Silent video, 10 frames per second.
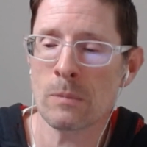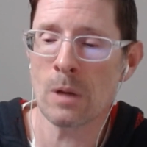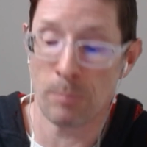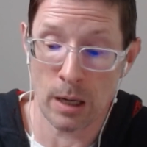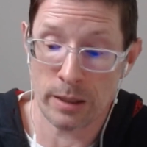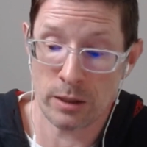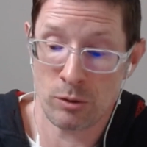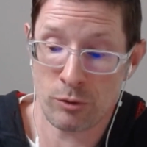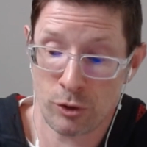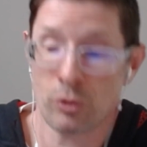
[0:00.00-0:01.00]
But
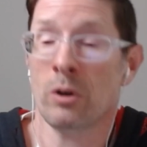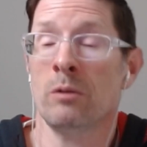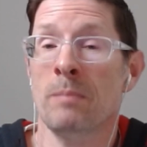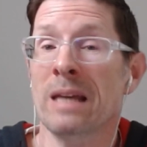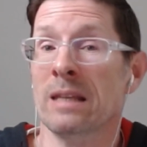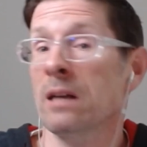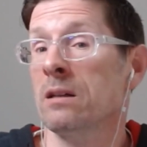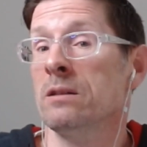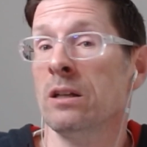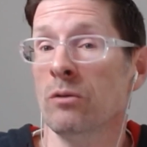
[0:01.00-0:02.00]
you should make that
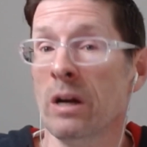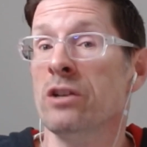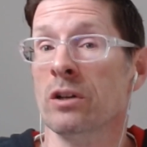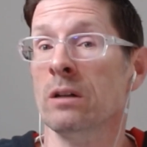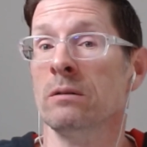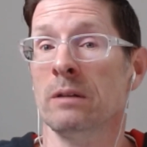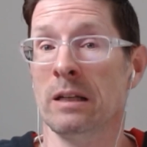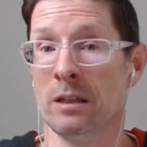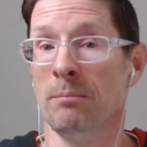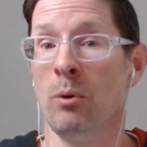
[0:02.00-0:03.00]
consideration
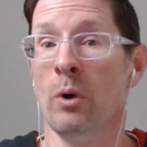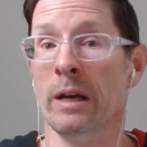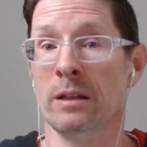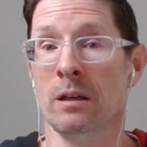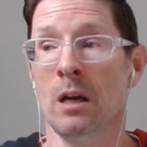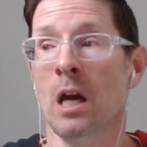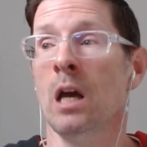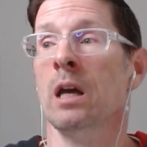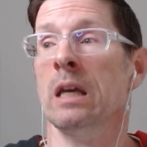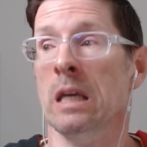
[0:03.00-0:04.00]
at some point,
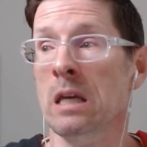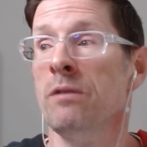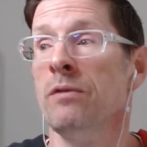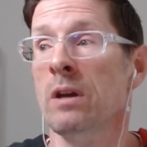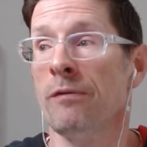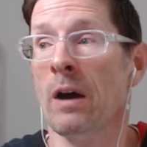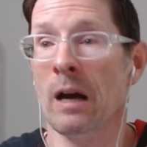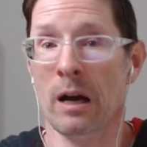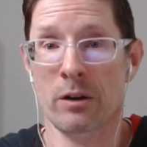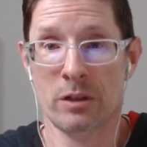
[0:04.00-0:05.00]
even if I
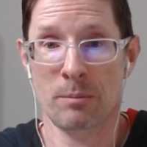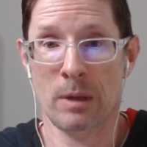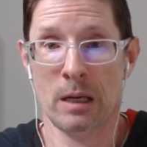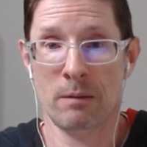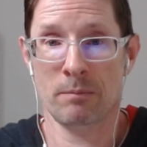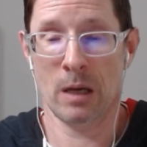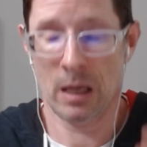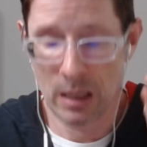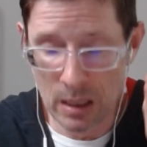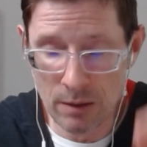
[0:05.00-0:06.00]
hired somebody,
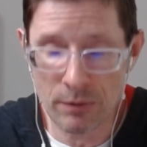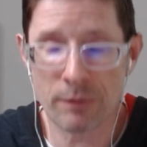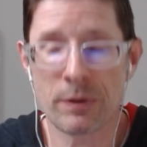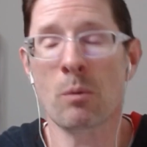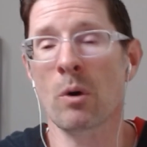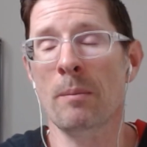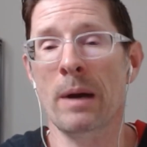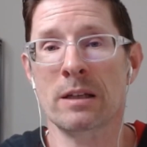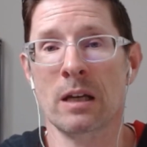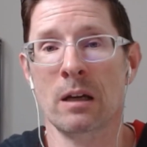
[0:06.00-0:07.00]
even if they were
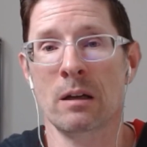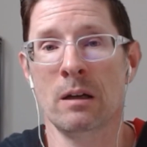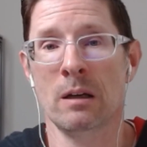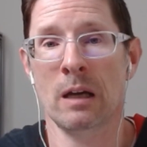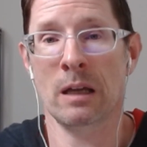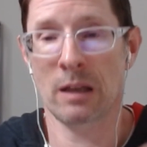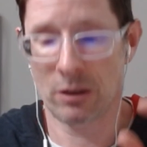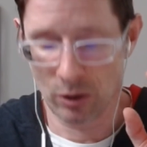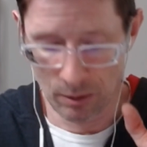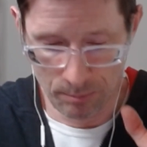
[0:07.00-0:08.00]
amazing and they
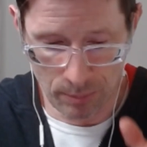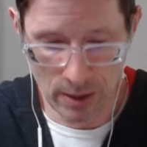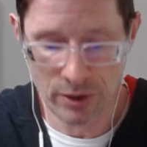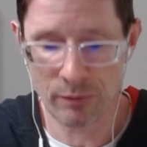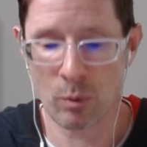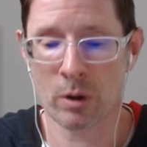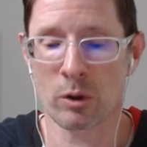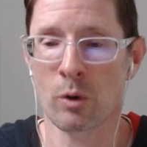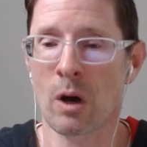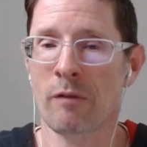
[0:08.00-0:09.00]
took a bunch of
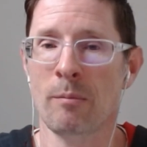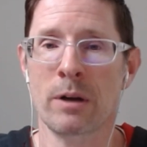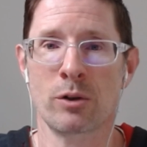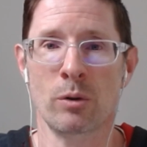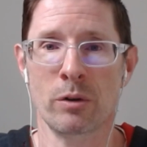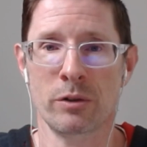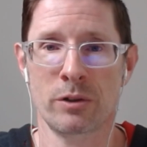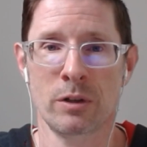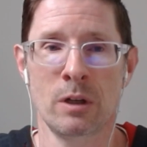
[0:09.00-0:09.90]
workload off my shoulders.